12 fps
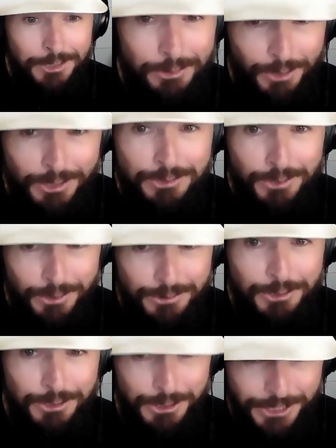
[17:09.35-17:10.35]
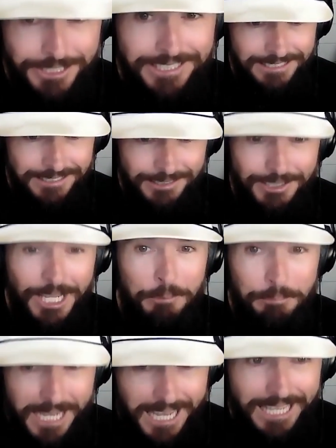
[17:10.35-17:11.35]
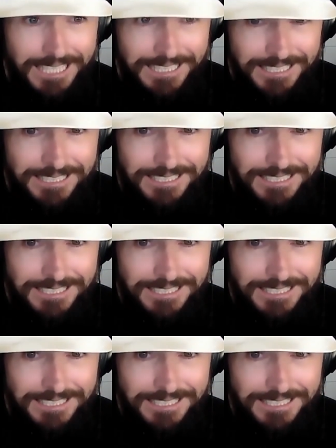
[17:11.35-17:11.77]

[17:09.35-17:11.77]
crossroads are good. They're not bad.